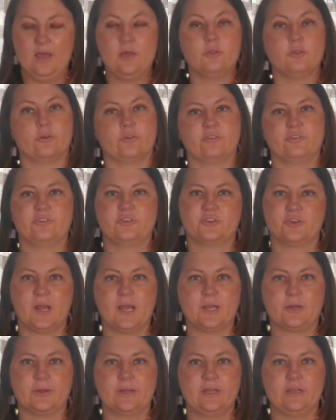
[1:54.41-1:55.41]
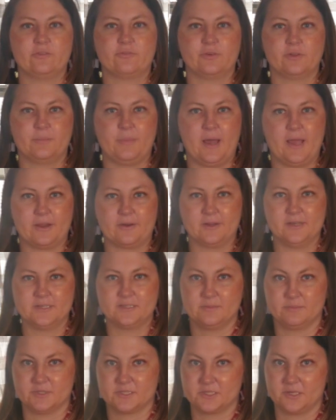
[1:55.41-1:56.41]
those are the dry ingredients for the pie crust.
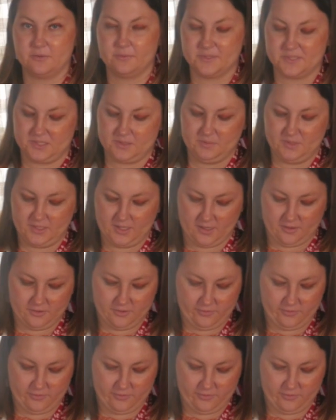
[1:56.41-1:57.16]
I'm just gonna whisk them together